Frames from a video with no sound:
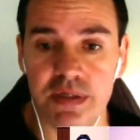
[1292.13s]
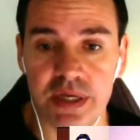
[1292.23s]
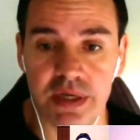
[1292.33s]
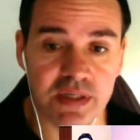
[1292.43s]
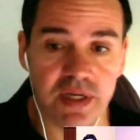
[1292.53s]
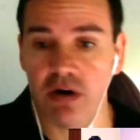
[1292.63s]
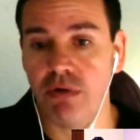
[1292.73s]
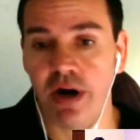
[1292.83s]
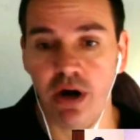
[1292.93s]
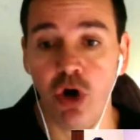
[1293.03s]
They can say, I
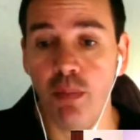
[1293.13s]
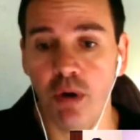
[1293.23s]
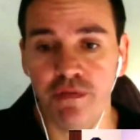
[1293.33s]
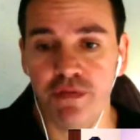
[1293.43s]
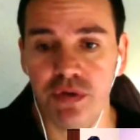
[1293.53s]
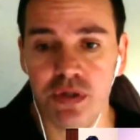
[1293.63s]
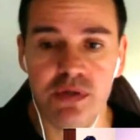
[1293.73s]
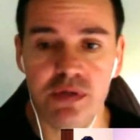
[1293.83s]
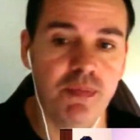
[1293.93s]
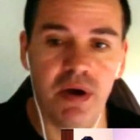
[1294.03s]
run a home office
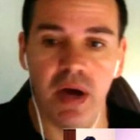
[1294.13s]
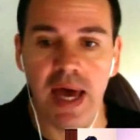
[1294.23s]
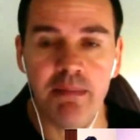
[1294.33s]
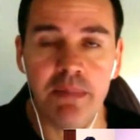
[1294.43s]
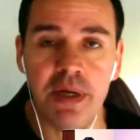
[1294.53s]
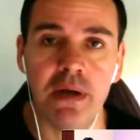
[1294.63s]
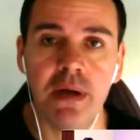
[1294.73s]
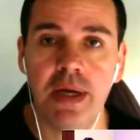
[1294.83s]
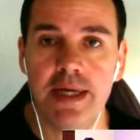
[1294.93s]
for my admin,